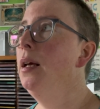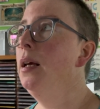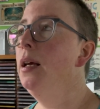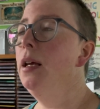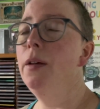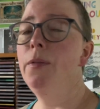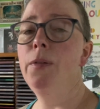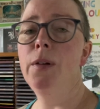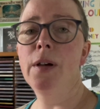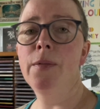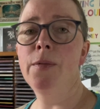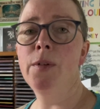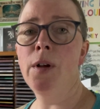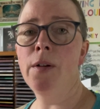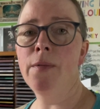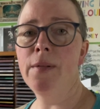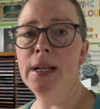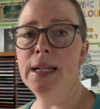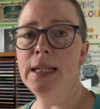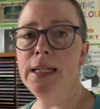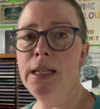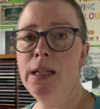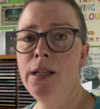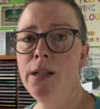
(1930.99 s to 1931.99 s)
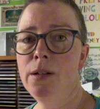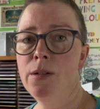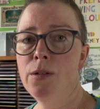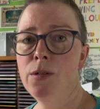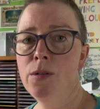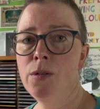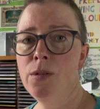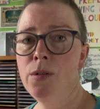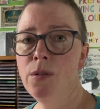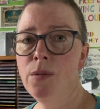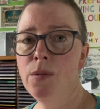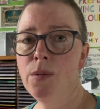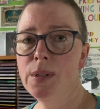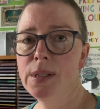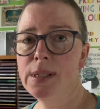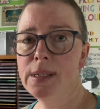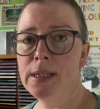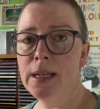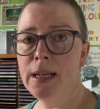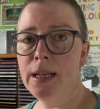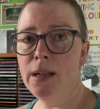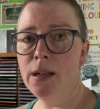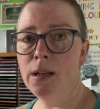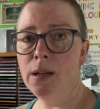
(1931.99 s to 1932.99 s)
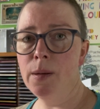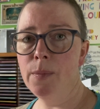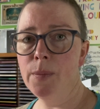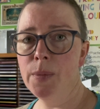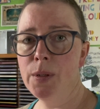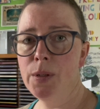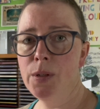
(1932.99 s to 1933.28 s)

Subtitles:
if you haven't already, do sign up